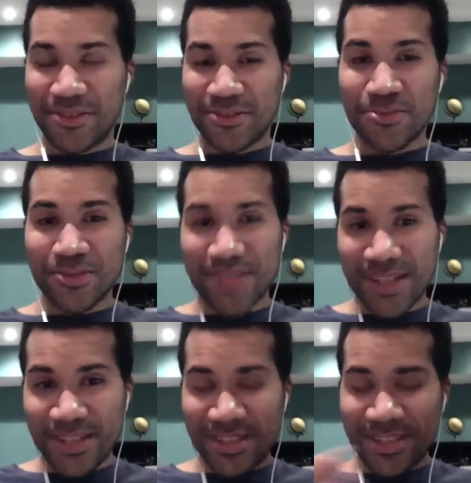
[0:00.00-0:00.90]
Well,
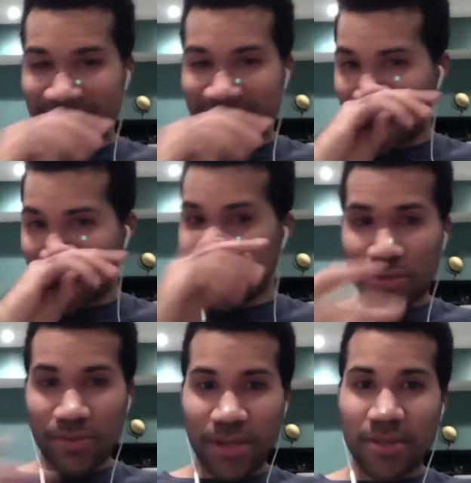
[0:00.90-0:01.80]
that's the thing. That's
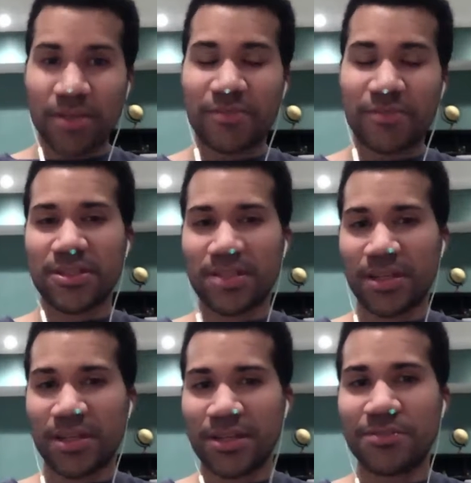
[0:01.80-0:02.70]
why I love it because I
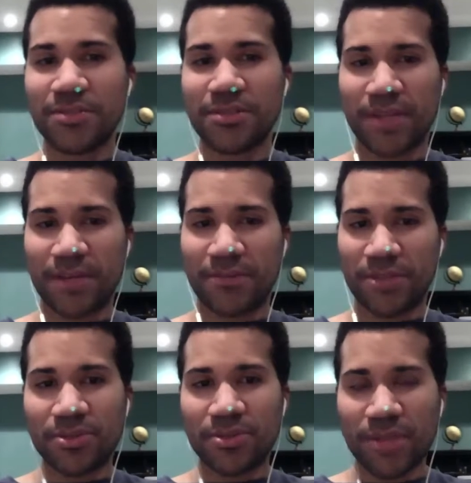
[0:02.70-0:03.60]
never even have to
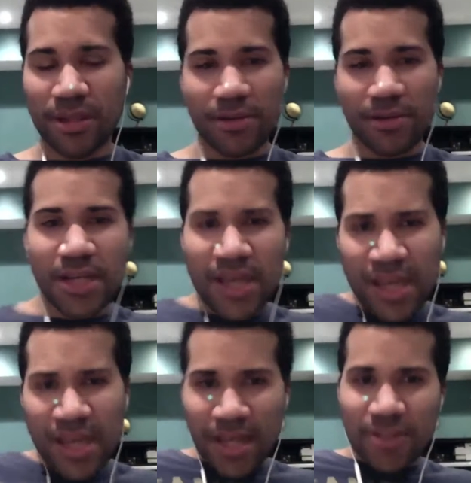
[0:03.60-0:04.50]
do that, right?
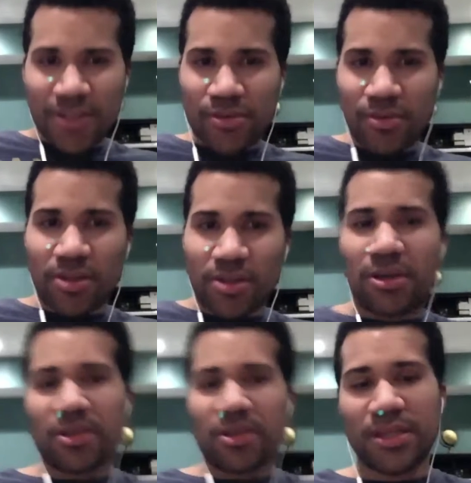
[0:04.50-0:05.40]
And to
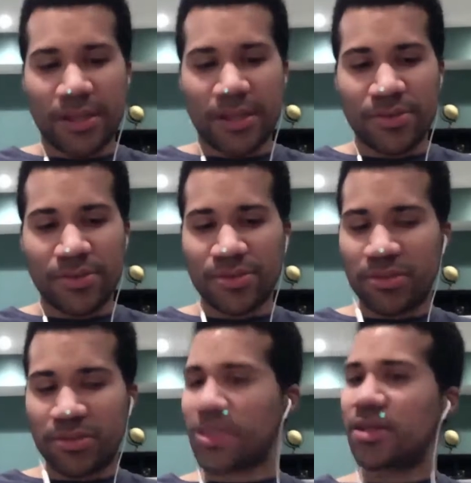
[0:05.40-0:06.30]
unlock it now, you
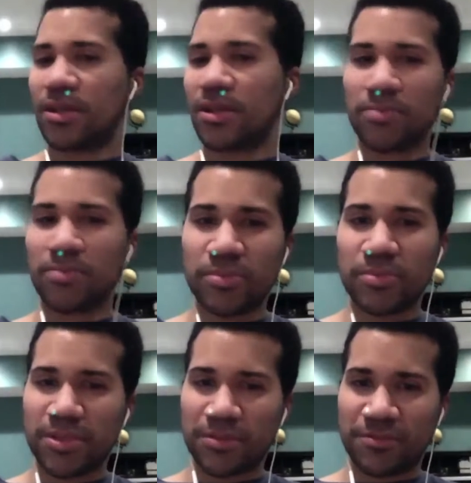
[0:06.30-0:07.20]
just pick it up, you
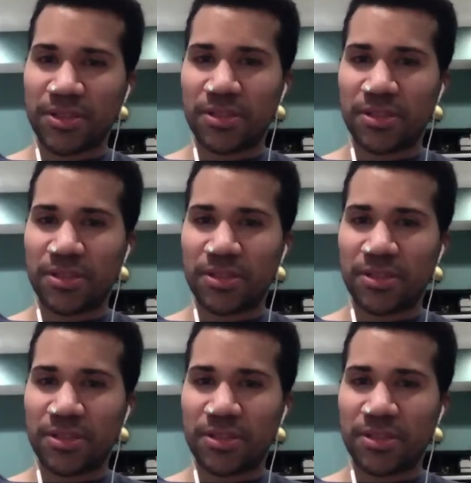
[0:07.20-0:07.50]
put your finger,